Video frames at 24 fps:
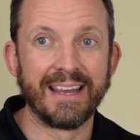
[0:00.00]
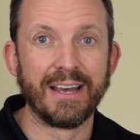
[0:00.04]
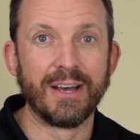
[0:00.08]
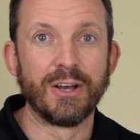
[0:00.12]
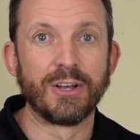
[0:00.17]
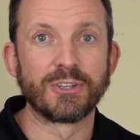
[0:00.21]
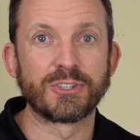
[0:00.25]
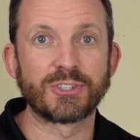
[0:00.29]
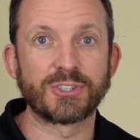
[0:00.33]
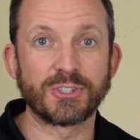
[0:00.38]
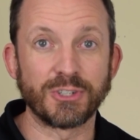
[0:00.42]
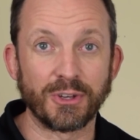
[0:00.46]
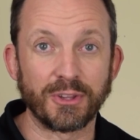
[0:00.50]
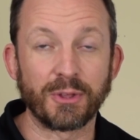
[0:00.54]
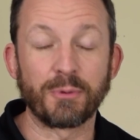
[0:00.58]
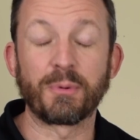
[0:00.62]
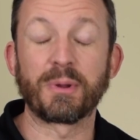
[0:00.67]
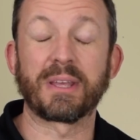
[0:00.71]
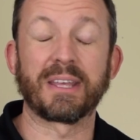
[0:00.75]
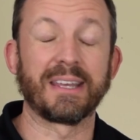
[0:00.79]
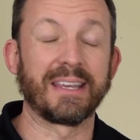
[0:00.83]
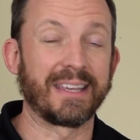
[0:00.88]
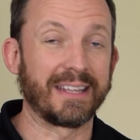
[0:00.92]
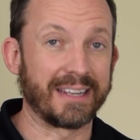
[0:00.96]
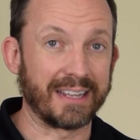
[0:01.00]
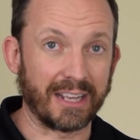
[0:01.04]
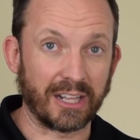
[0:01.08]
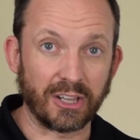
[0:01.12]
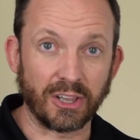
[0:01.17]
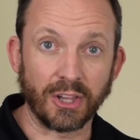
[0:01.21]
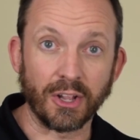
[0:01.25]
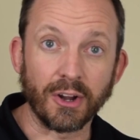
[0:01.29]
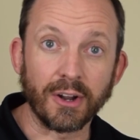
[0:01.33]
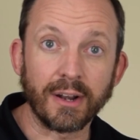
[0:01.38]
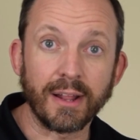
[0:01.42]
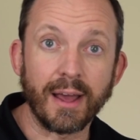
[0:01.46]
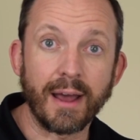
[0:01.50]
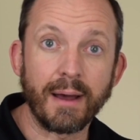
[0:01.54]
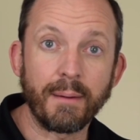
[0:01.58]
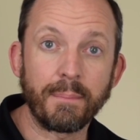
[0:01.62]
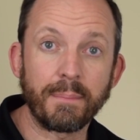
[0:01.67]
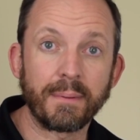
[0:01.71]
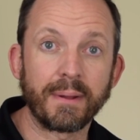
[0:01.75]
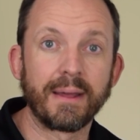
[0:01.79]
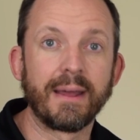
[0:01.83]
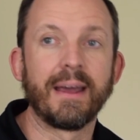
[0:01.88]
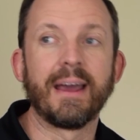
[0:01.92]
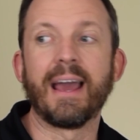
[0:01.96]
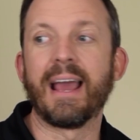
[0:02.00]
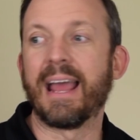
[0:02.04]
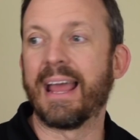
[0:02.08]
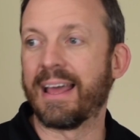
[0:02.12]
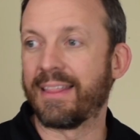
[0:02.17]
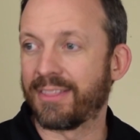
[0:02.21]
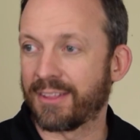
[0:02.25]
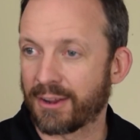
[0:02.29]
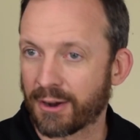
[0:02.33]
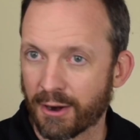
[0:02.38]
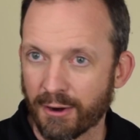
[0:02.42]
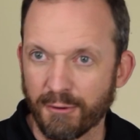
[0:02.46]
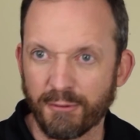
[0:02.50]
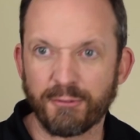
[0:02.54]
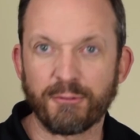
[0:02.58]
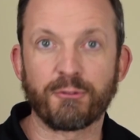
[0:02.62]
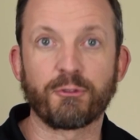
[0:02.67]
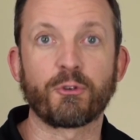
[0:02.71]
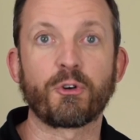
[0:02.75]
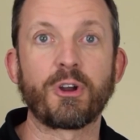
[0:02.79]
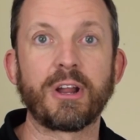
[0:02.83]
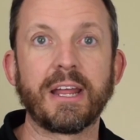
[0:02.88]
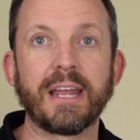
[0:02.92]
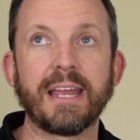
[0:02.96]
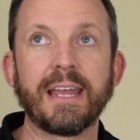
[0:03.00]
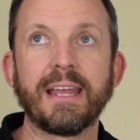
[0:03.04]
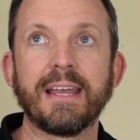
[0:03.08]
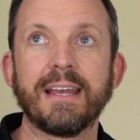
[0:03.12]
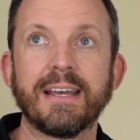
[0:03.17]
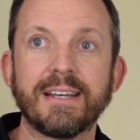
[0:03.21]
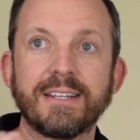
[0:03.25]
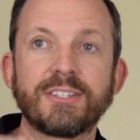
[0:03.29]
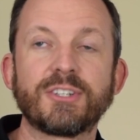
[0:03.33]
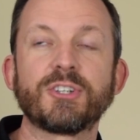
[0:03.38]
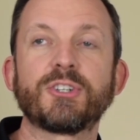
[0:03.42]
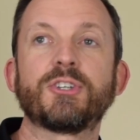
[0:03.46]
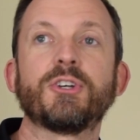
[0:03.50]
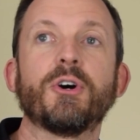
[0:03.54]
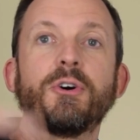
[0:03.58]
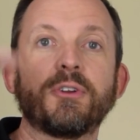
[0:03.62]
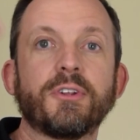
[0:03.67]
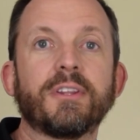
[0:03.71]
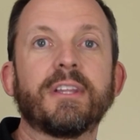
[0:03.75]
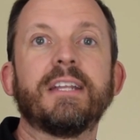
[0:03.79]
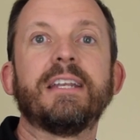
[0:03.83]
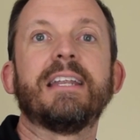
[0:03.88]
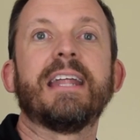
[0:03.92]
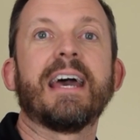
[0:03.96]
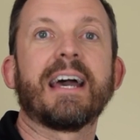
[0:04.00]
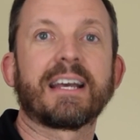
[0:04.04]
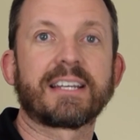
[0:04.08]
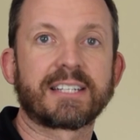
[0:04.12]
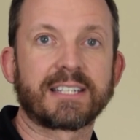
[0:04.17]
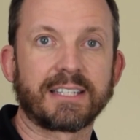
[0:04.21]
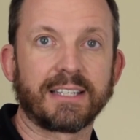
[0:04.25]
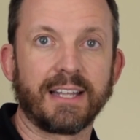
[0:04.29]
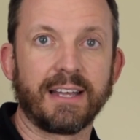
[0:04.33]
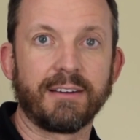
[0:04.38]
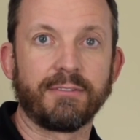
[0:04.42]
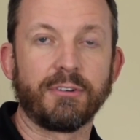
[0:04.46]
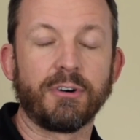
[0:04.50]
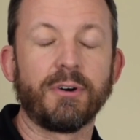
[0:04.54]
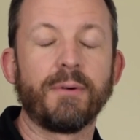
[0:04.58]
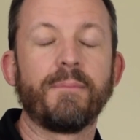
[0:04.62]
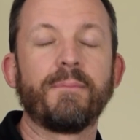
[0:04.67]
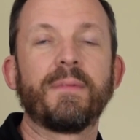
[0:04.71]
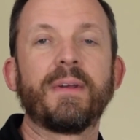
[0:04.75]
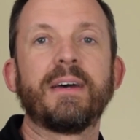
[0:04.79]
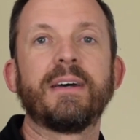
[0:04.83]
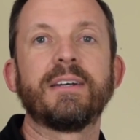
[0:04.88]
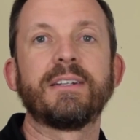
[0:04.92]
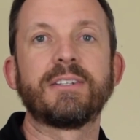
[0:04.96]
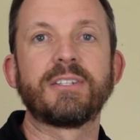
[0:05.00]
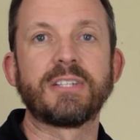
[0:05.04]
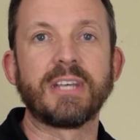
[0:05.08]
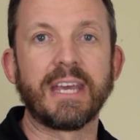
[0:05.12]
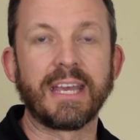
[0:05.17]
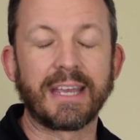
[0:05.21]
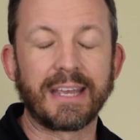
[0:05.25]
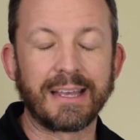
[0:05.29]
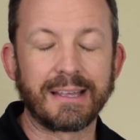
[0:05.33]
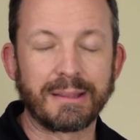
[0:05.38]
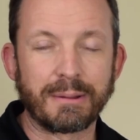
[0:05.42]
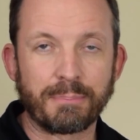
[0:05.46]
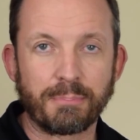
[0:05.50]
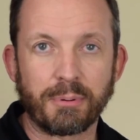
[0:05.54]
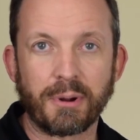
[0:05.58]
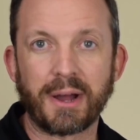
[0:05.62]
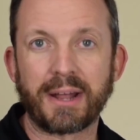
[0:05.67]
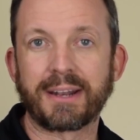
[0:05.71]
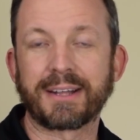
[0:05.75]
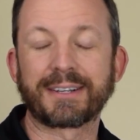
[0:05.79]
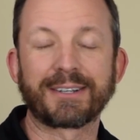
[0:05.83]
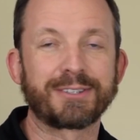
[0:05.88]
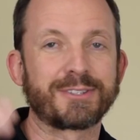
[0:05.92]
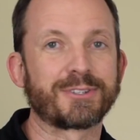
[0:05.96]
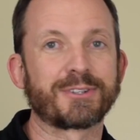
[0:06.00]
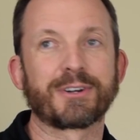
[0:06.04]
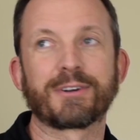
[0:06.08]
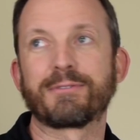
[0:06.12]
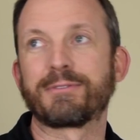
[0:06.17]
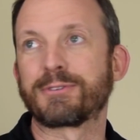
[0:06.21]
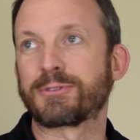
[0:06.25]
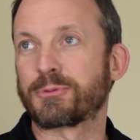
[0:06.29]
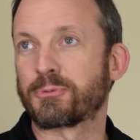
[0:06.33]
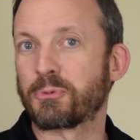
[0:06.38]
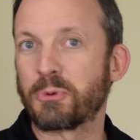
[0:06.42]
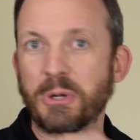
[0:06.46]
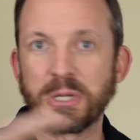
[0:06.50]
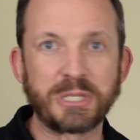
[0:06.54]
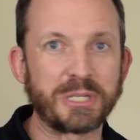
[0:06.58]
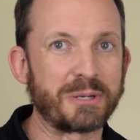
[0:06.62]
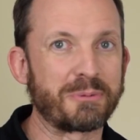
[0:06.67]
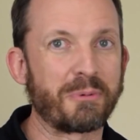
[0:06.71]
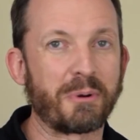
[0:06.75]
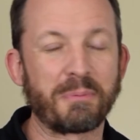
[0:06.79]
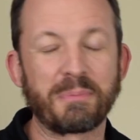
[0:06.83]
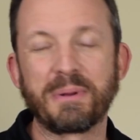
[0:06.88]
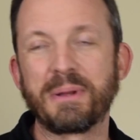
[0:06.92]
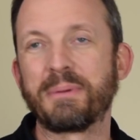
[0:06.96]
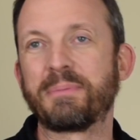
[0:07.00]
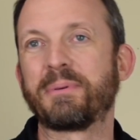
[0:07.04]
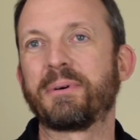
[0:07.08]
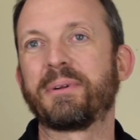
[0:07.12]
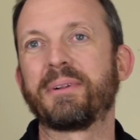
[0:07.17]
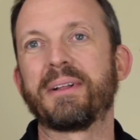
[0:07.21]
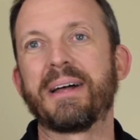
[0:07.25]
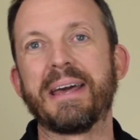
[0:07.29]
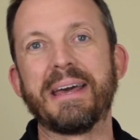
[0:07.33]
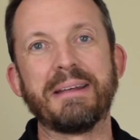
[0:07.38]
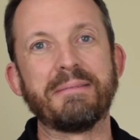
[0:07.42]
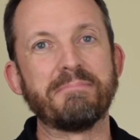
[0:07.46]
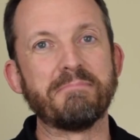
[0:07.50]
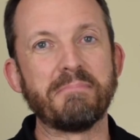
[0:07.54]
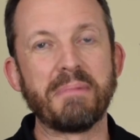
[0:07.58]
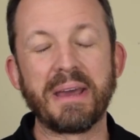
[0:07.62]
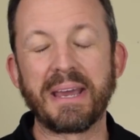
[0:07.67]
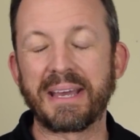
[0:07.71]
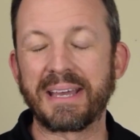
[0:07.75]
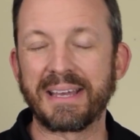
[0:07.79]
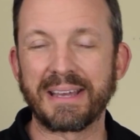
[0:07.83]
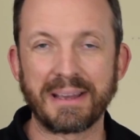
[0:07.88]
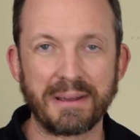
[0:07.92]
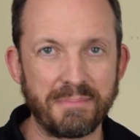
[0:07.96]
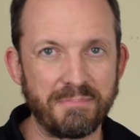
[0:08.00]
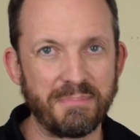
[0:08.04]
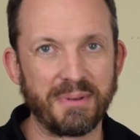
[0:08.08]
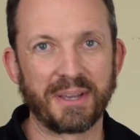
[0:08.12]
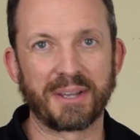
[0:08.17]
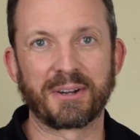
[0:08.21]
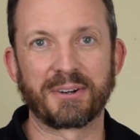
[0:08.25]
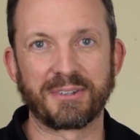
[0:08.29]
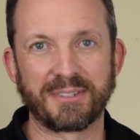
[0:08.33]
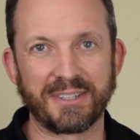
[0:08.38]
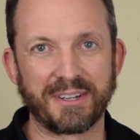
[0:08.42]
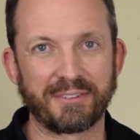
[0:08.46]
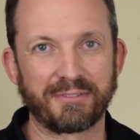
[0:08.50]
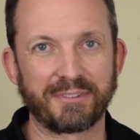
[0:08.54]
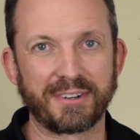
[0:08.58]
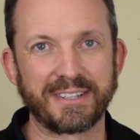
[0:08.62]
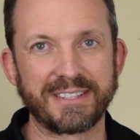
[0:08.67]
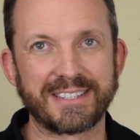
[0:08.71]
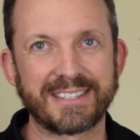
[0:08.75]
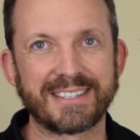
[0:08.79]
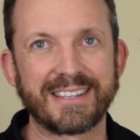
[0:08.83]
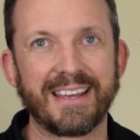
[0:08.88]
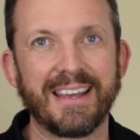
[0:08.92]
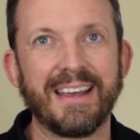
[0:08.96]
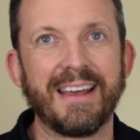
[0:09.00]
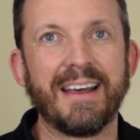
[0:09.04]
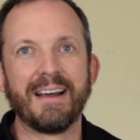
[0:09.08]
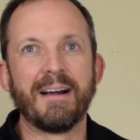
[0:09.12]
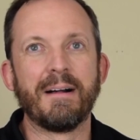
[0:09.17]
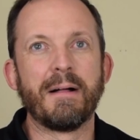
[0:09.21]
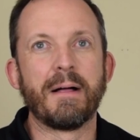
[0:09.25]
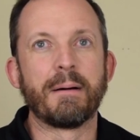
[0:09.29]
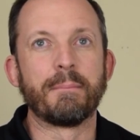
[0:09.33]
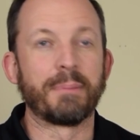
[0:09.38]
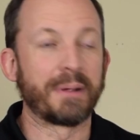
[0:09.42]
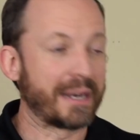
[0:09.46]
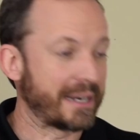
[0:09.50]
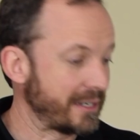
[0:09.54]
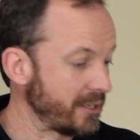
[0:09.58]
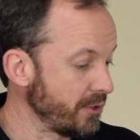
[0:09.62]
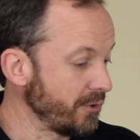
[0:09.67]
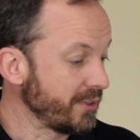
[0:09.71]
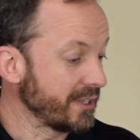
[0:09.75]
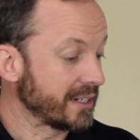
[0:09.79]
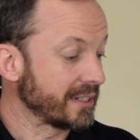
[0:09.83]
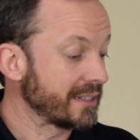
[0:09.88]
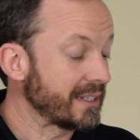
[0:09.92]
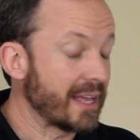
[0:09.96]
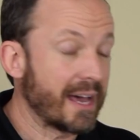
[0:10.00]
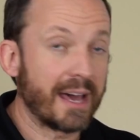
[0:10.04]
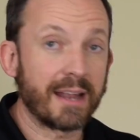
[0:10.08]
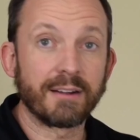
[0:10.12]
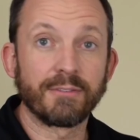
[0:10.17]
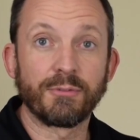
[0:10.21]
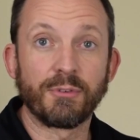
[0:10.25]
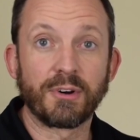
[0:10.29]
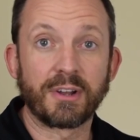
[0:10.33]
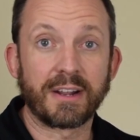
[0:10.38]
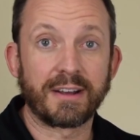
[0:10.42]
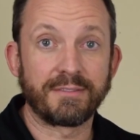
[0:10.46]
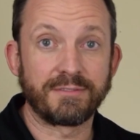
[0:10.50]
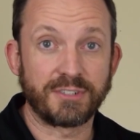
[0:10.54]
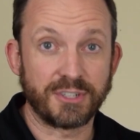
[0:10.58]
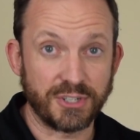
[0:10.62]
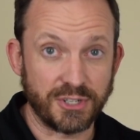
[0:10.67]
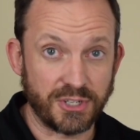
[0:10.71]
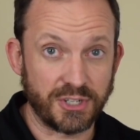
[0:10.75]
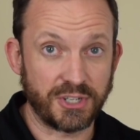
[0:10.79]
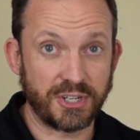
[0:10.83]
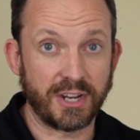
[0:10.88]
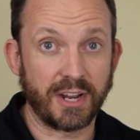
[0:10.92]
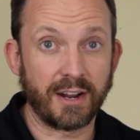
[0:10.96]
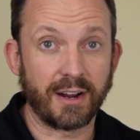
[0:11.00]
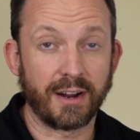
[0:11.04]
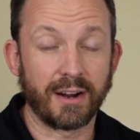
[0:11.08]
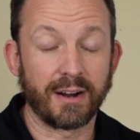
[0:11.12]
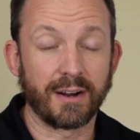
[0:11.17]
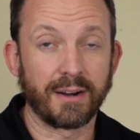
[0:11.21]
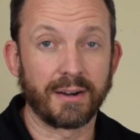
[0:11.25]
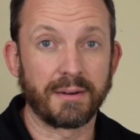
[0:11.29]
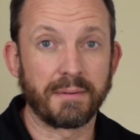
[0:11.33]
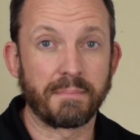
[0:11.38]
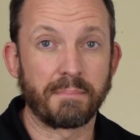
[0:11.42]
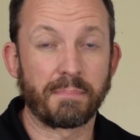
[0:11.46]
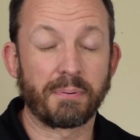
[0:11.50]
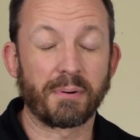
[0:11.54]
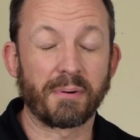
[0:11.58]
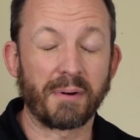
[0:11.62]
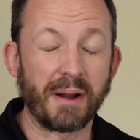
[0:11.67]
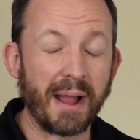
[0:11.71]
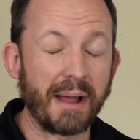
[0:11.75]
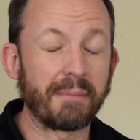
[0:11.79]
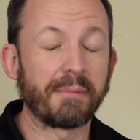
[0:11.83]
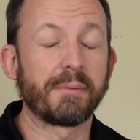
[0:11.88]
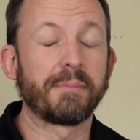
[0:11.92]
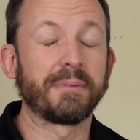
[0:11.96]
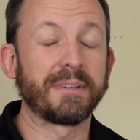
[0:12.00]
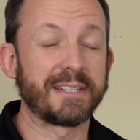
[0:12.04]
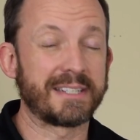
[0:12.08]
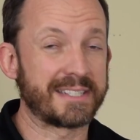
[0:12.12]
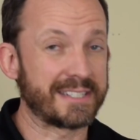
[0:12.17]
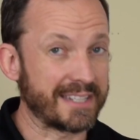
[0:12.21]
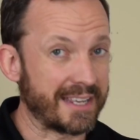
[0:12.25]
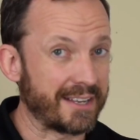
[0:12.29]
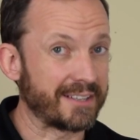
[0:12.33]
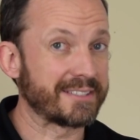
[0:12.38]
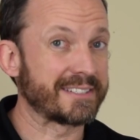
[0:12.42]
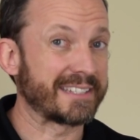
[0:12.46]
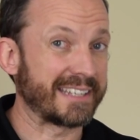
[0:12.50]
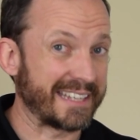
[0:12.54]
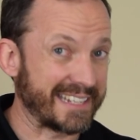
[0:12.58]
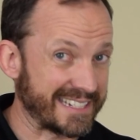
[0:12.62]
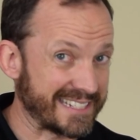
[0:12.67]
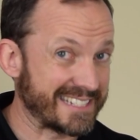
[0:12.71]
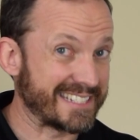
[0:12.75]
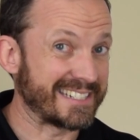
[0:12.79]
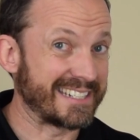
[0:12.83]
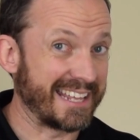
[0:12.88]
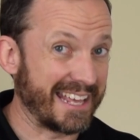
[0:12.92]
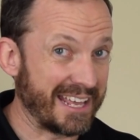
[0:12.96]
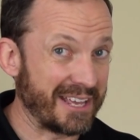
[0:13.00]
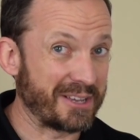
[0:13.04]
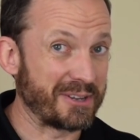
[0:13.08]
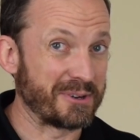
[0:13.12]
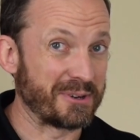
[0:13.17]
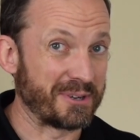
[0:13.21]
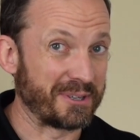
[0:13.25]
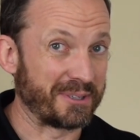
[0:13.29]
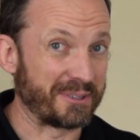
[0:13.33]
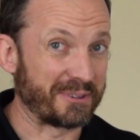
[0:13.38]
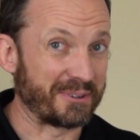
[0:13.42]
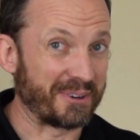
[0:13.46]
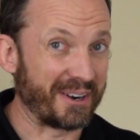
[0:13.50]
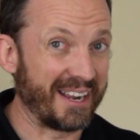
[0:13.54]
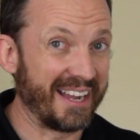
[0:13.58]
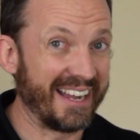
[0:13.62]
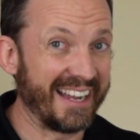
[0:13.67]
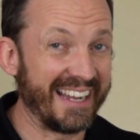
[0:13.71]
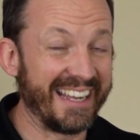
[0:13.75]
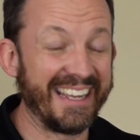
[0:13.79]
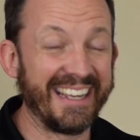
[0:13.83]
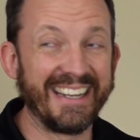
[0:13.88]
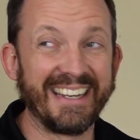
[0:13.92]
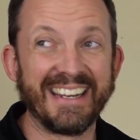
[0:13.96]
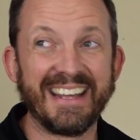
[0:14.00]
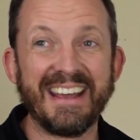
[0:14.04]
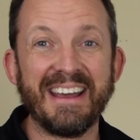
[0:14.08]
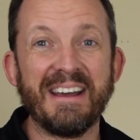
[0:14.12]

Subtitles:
so that we can get it cleared up and they are free to go to the next level, taking the product and service, reaching more people, and making a bigger difference. But I know that a lot of what I've just shared probably sounds like snake oil, right?